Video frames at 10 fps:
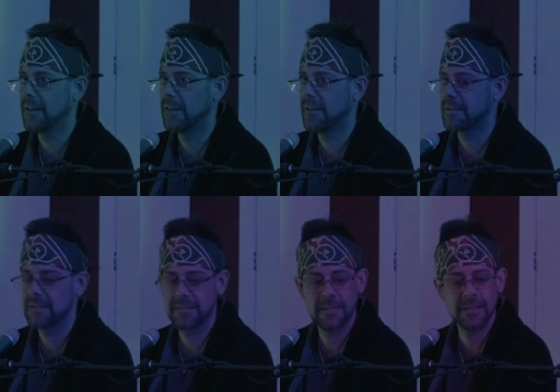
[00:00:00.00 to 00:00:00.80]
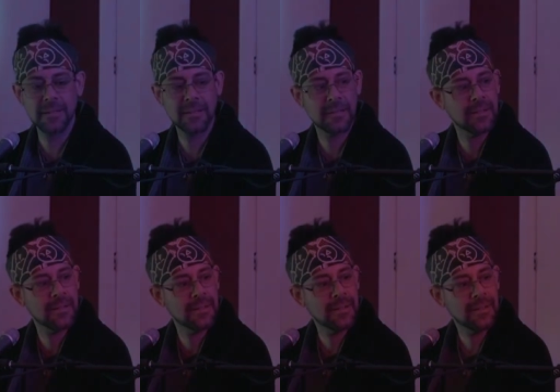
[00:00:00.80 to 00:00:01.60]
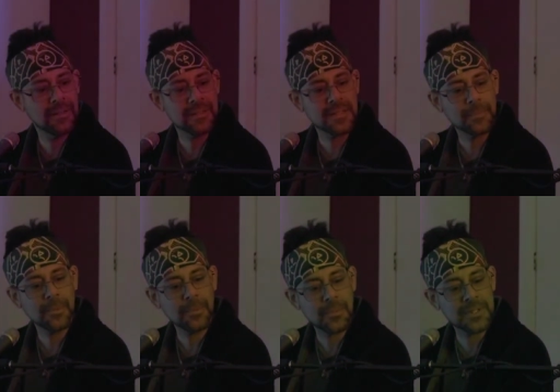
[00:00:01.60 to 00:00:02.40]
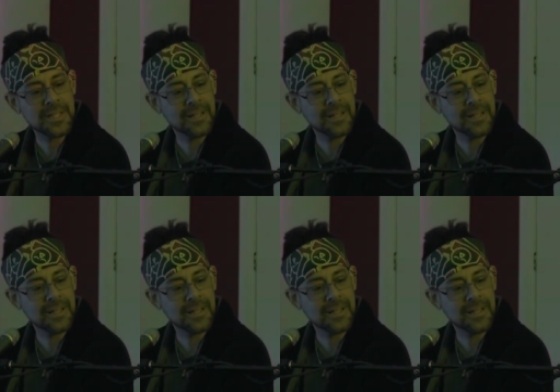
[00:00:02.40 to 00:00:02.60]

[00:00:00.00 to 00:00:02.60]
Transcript: and it's, uh, it's simple. What's a.